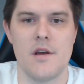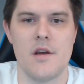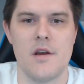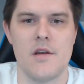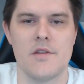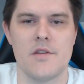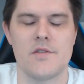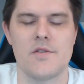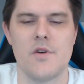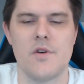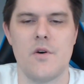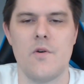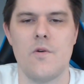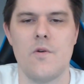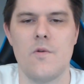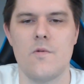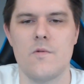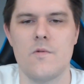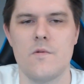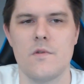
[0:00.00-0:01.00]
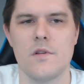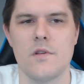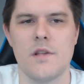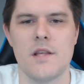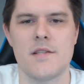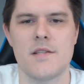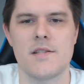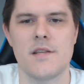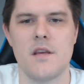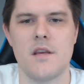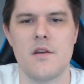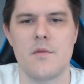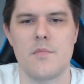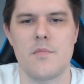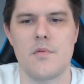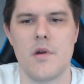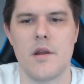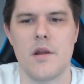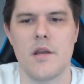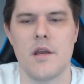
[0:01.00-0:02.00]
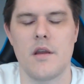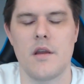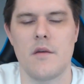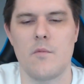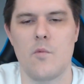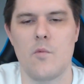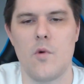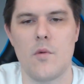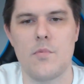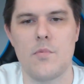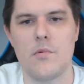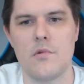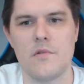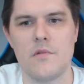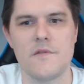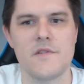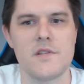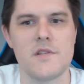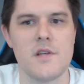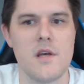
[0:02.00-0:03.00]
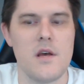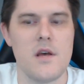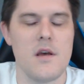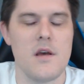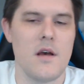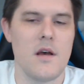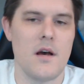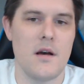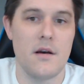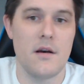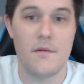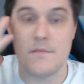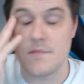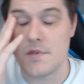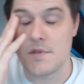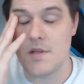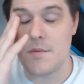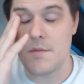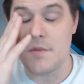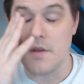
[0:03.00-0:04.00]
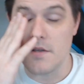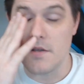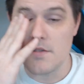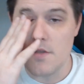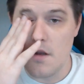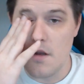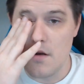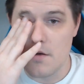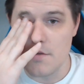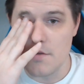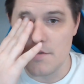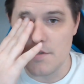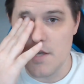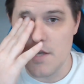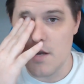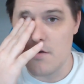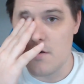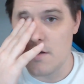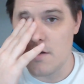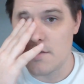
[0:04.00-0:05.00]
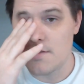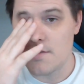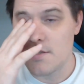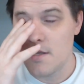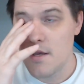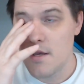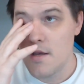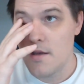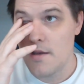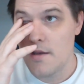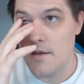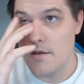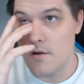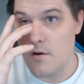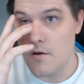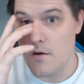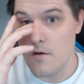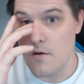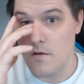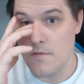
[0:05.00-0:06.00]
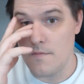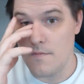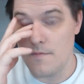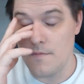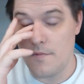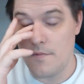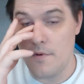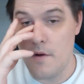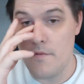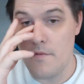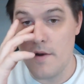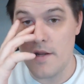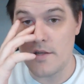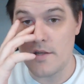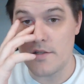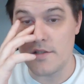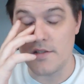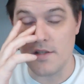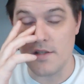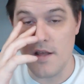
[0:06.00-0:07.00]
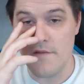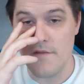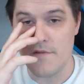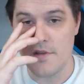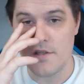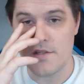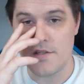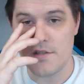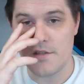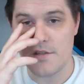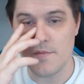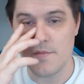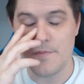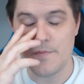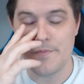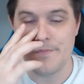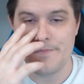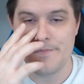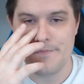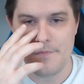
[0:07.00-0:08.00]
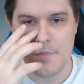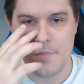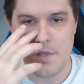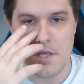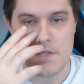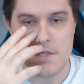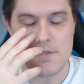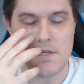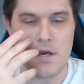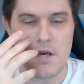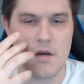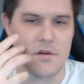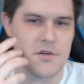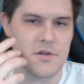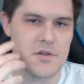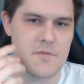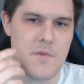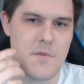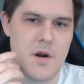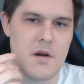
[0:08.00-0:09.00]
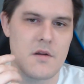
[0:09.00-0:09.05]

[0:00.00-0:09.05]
So let's say you're bringing Warpwolves, something like Stalkers, Getteriks. Your threat range is 11 inches plus a Hunter's Mark.